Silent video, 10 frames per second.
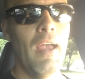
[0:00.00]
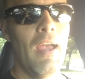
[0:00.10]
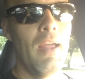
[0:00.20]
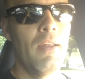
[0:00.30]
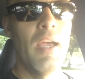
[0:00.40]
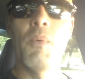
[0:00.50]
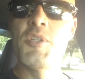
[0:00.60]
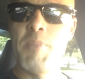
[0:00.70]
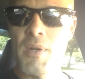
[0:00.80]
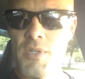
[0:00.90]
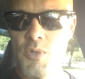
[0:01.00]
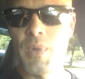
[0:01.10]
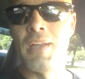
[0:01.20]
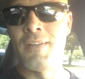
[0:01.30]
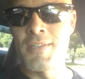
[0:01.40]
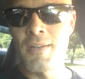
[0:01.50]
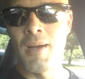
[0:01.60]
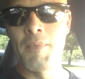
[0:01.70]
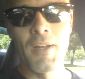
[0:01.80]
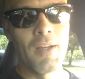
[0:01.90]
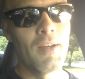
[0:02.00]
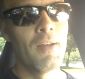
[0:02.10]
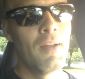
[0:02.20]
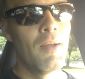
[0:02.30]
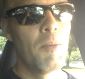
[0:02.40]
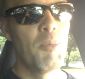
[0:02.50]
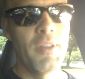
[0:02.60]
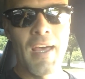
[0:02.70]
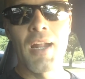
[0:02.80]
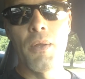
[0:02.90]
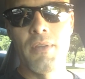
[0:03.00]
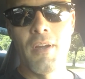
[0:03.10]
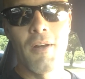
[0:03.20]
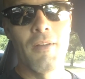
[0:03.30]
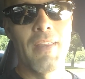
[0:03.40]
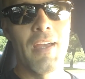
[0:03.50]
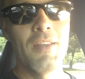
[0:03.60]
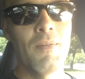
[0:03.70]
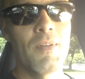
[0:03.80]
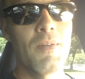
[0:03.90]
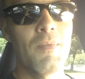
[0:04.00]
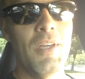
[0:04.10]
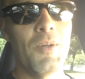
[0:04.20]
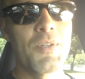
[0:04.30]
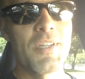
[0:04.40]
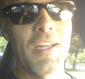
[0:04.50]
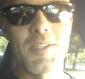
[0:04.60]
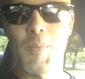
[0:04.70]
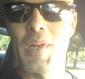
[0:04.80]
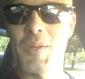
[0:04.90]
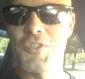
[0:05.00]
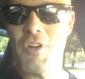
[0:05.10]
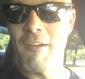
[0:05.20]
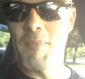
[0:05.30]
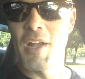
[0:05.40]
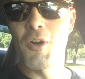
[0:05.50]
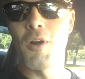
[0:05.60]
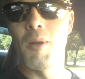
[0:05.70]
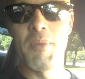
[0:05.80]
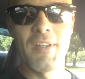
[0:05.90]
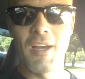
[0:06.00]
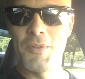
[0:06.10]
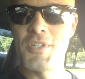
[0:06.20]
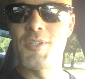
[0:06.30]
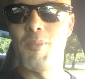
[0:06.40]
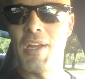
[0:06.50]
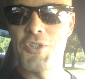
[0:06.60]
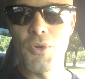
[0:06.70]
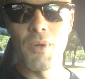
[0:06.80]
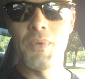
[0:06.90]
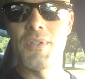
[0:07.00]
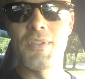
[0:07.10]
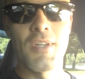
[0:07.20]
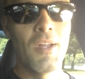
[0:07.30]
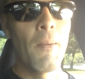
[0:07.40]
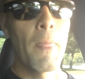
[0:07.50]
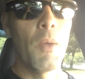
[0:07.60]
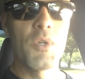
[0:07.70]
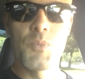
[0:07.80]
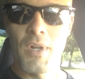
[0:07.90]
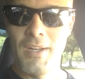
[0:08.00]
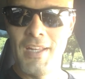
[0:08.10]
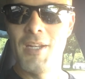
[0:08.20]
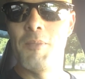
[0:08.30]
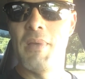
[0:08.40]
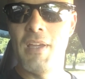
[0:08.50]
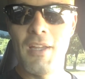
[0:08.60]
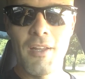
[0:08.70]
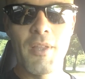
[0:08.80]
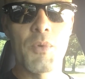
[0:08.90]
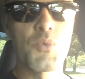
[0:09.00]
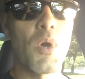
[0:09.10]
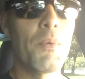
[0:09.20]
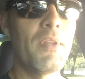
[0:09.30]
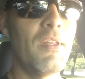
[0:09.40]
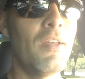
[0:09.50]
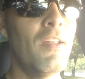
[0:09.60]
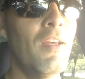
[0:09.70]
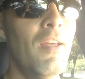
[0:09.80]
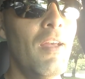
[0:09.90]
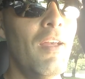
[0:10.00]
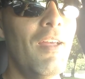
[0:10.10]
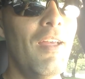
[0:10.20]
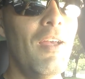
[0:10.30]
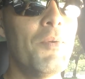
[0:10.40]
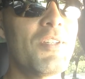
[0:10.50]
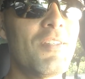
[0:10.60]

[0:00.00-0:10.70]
and it was bittersweet. I'm gonna put that out there, that, you know, seeing someone else drive my car up and down just to make sure it was what it needed to be and nothing was wrong with it. I